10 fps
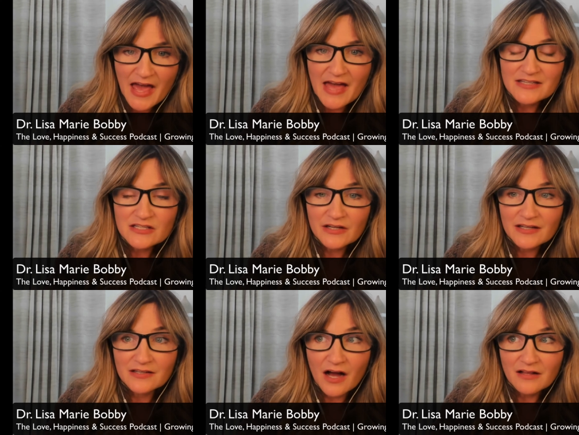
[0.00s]
and to
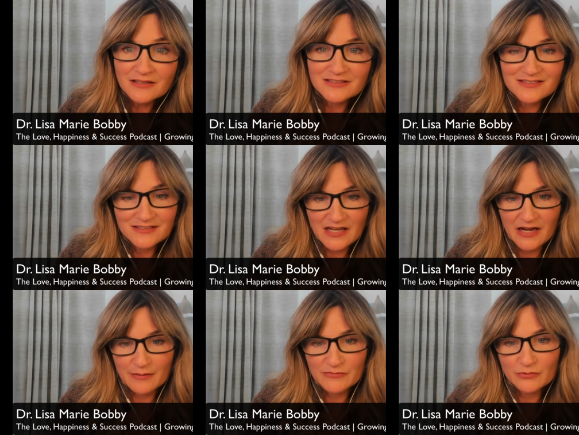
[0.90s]
acknowledge the
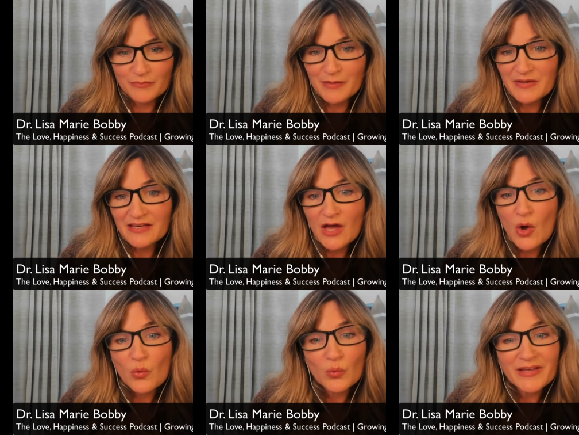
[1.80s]
times when maybe
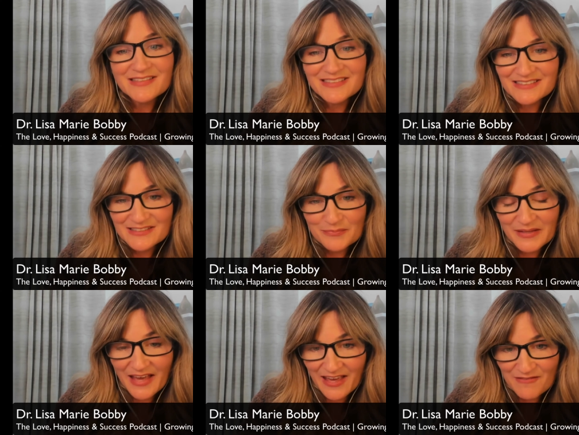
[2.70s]
we didn't
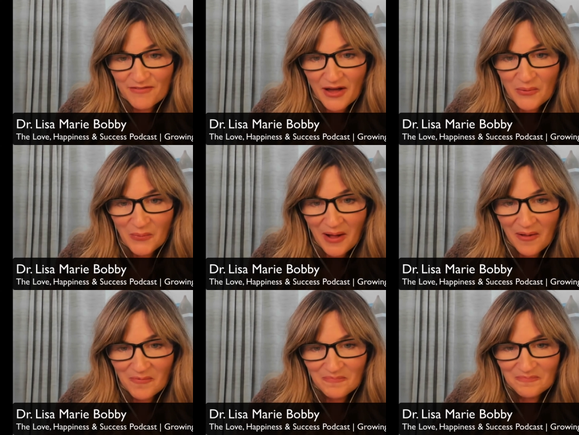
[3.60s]
behave that
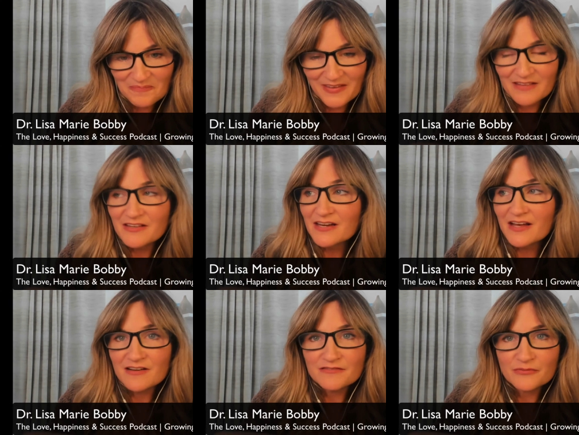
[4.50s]
well, even
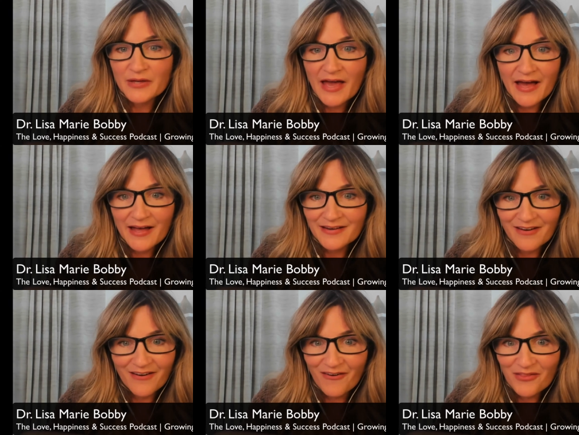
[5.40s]
if we had
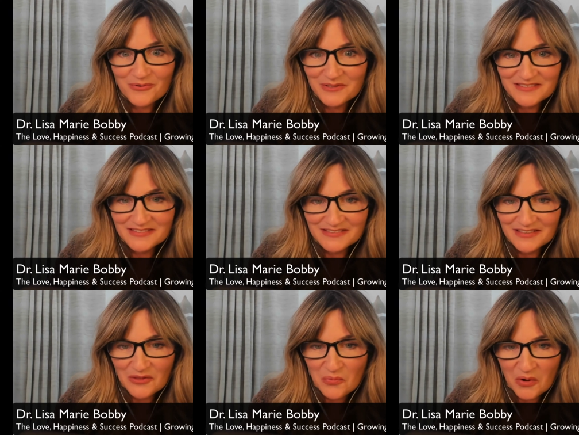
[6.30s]
all the reasons
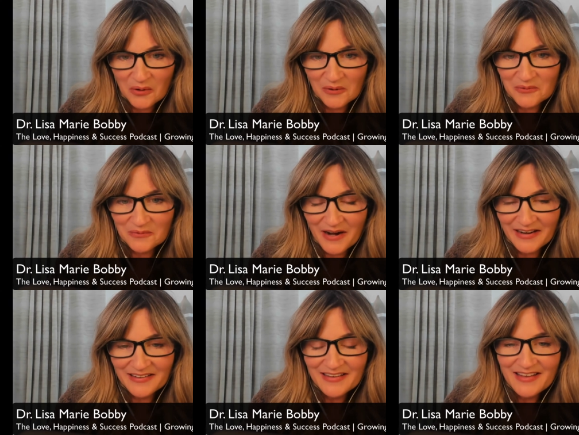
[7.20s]
in the world,
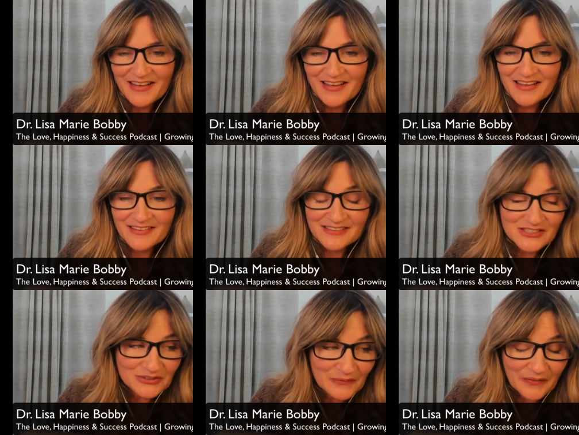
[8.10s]
right? And the
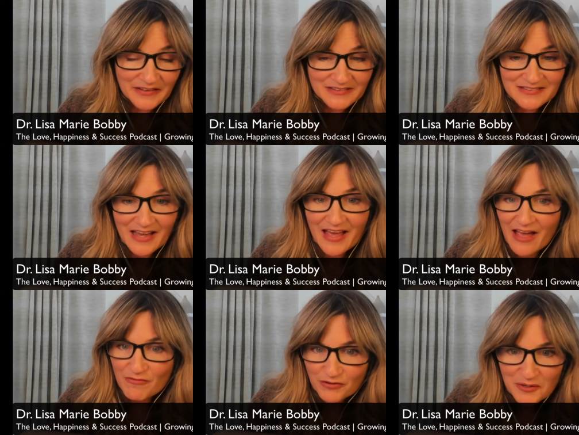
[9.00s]
truth is,
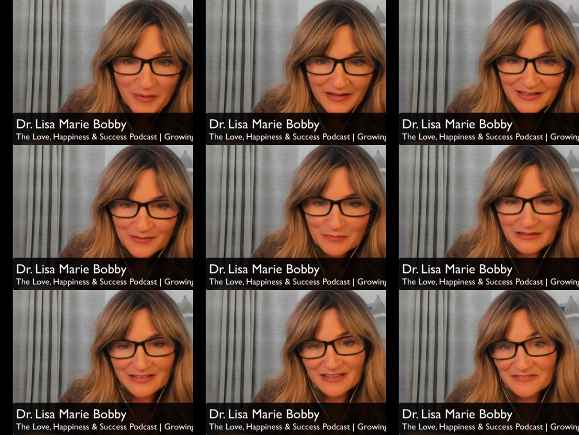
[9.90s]
everybody
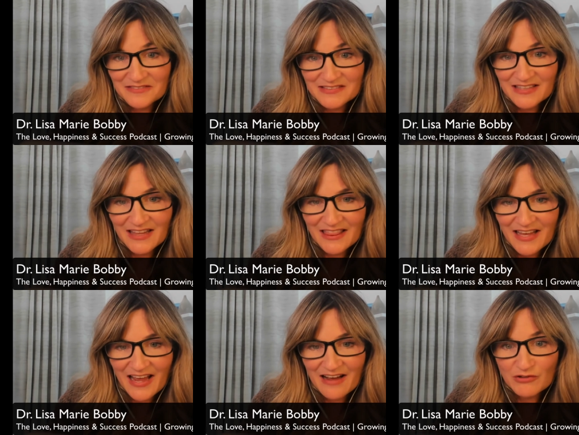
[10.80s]
believes that
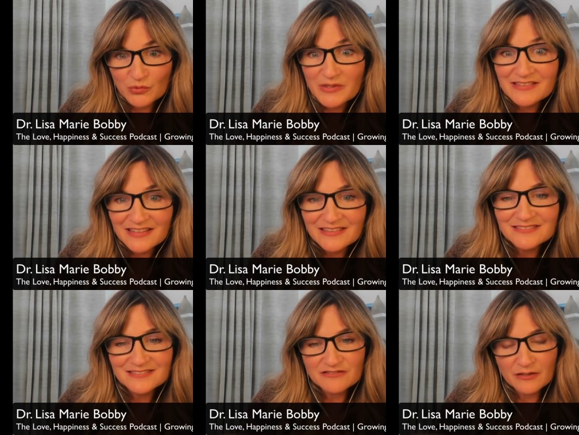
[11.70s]
they have a
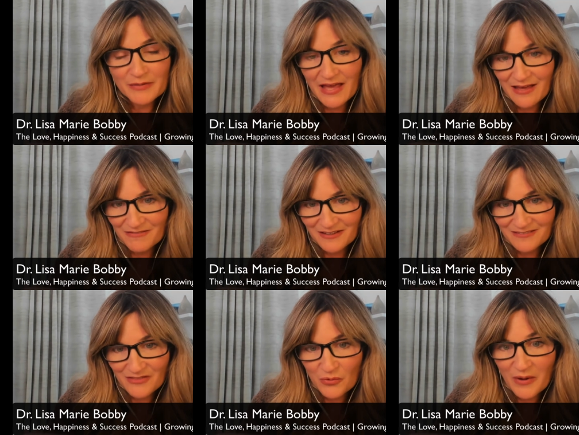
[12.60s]
reason for
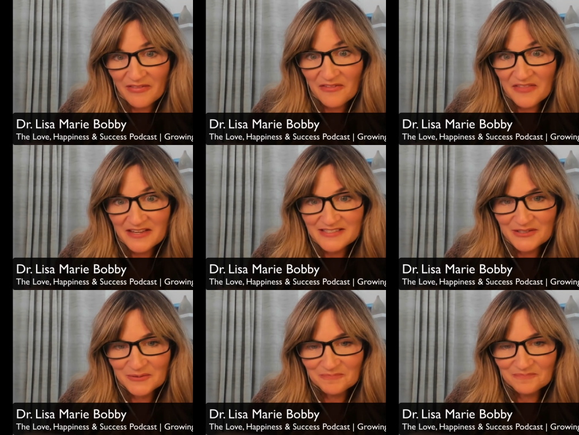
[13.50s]
behaving the way that they do.